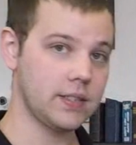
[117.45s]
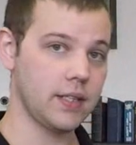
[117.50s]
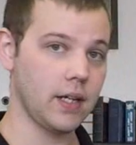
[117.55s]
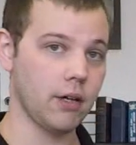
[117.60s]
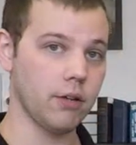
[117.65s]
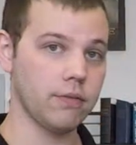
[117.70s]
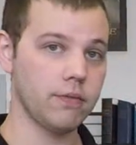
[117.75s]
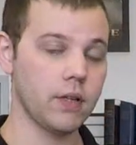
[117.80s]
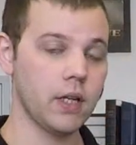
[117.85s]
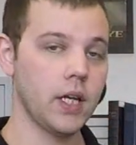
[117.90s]

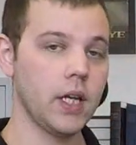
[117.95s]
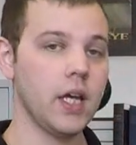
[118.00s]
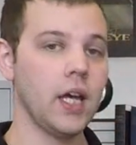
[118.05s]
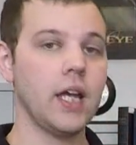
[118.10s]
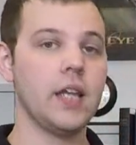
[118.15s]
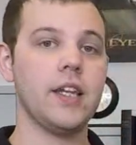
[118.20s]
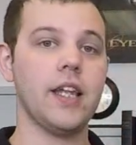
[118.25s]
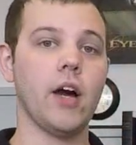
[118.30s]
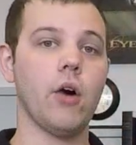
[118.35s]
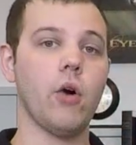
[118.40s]
itself.
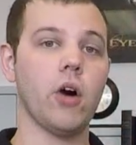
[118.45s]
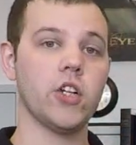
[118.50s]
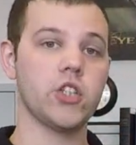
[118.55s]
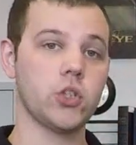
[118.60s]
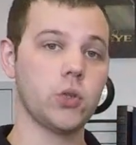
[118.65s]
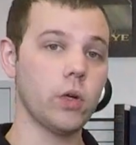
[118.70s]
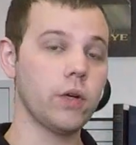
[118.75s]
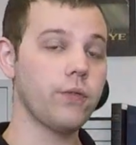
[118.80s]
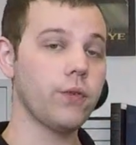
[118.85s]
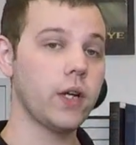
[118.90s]
Now
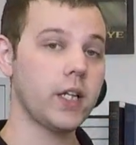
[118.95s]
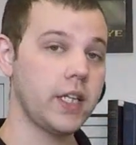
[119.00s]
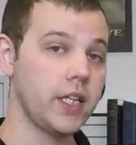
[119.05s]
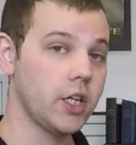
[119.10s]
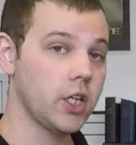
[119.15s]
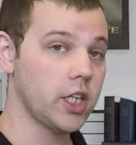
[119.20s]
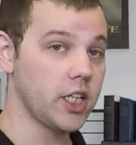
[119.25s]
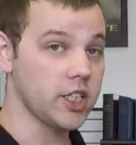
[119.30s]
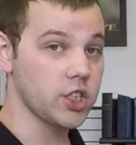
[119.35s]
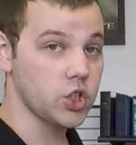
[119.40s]
our
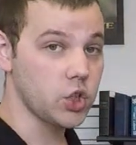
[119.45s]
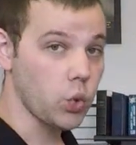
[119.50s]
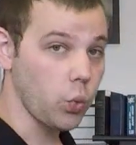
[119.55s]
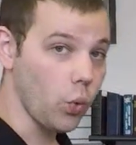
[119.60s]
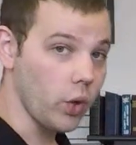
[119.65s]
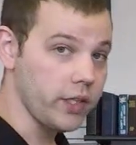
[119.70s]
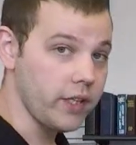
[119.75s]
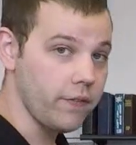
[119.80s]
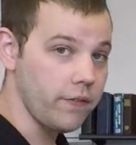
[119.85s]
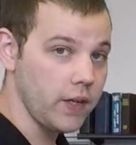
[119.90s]
storefront here is
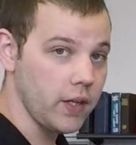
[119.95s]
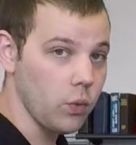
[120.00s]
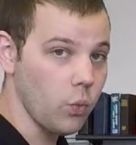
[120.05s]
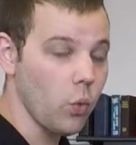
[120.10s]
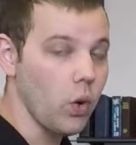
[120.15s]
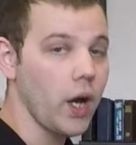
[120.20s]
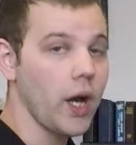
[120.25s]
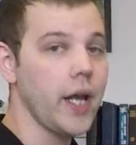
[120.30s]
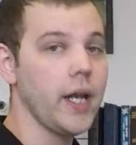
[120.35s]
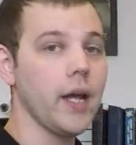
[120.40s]
20
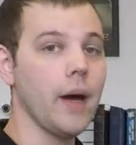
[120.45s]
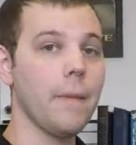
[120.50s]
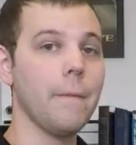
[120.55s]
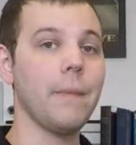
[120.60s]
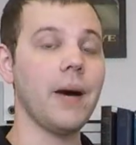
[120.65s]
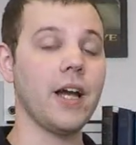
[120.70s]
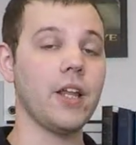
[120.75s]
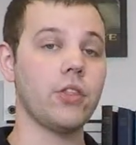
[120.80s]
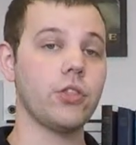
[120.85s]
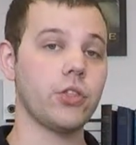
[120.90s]
feet
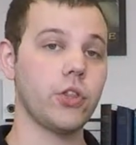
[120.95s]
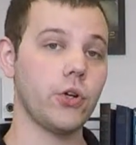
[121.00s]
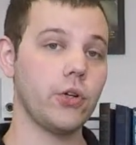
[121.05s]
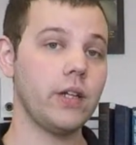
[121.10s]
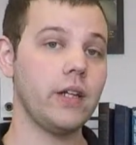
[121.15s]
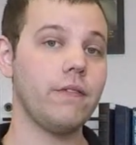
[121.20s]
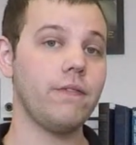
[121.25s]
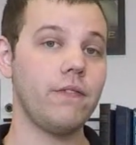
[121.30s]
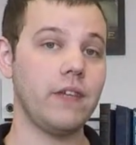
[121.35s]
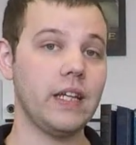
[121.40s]
wide by
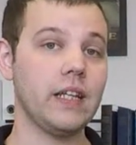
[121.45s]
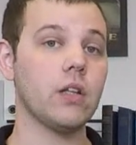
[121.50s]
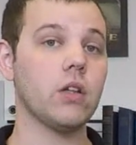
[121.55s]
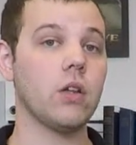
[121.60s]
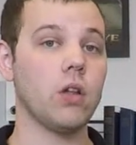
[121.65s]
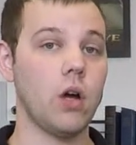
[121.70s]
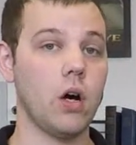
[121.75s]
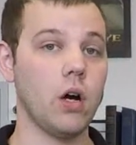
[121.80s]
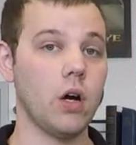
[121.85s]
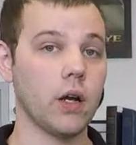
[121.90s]
30
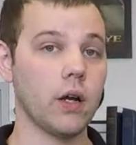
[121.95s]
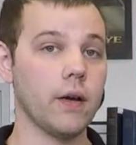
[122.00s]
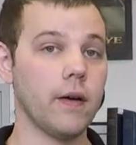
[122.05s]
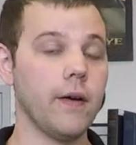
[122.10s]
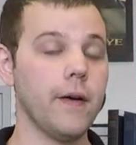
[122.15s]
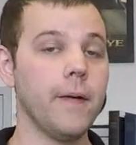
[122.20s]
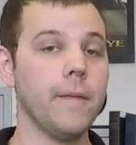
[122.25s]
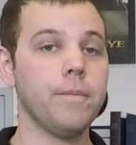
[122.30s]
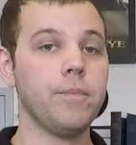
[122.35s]
feet long.